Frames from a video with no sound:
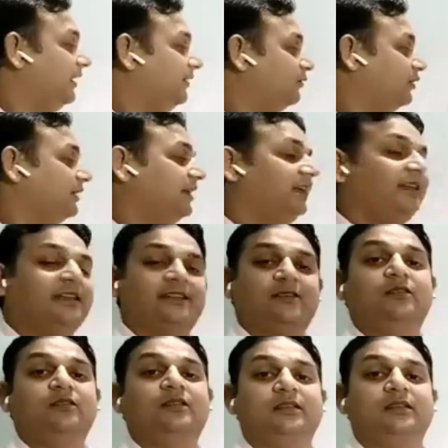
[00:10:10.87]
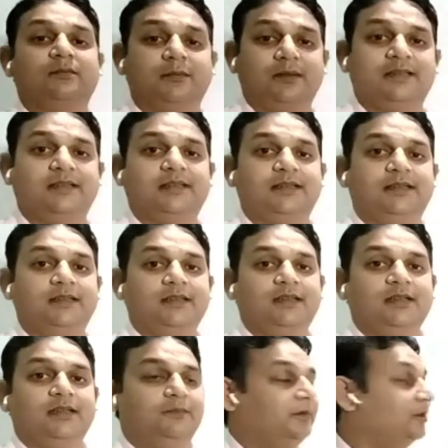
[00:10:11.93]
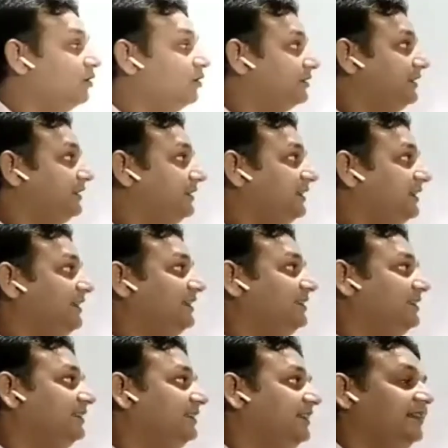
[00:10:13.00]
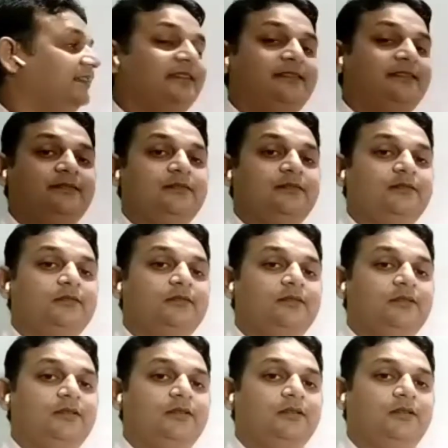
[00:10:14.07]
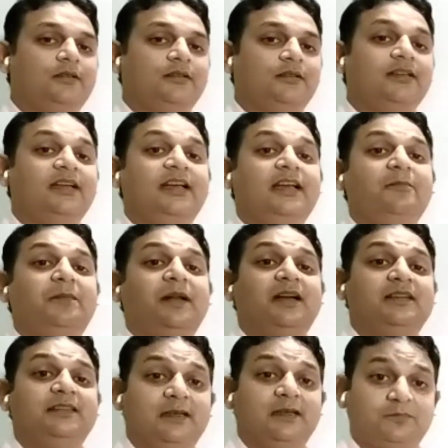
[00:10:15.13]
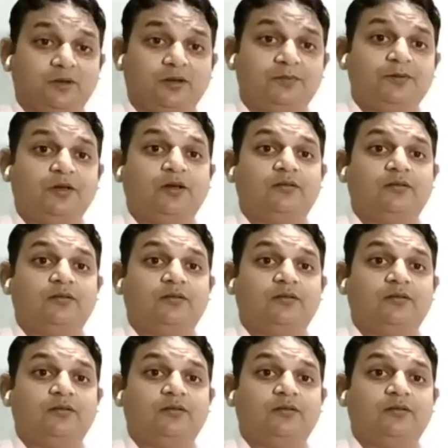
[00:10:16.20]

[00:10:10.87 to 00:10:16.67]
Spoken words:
So lime water does not turn milky, but oxygen reaches here. Green plants